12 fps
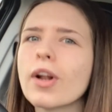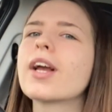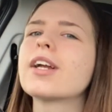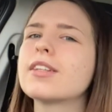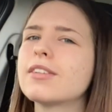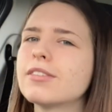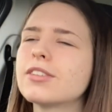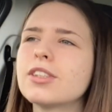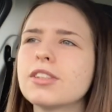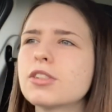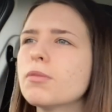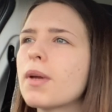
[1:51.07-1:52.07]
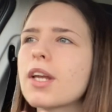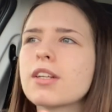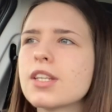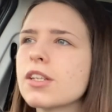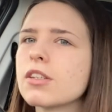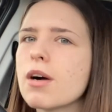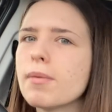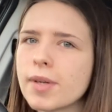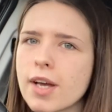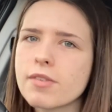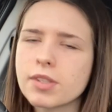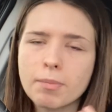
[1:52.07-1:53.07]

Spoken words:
Like, something did calm my nerves.